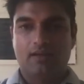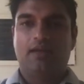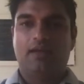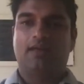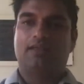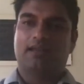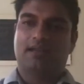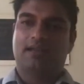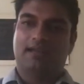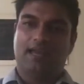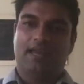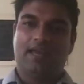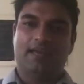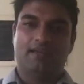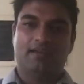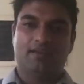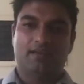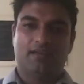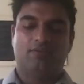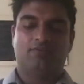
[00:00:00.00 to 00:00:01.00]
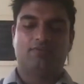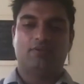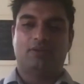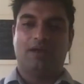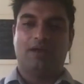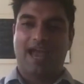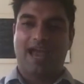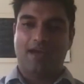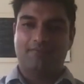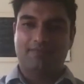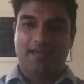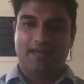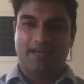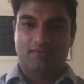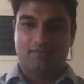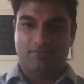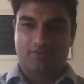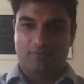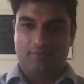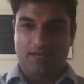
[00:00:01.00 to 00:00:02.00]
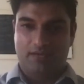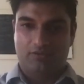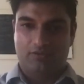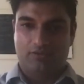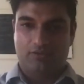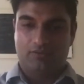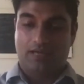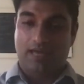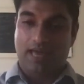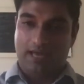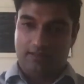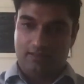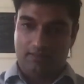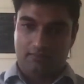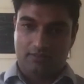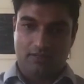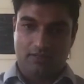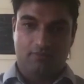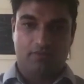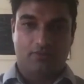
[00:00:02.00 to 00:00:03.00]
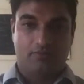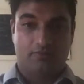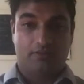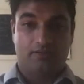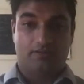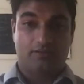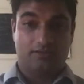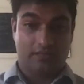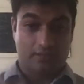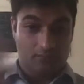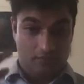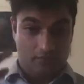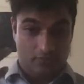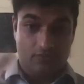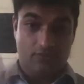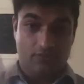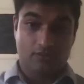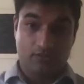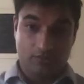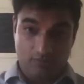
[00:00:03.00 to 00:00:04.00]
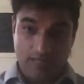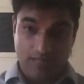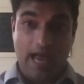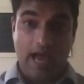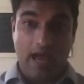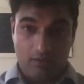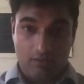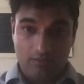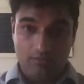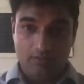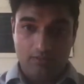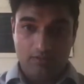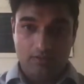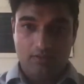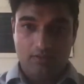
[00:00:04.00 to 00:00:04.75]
And then again, if you have that information at the tip of your fingertips, which you do now,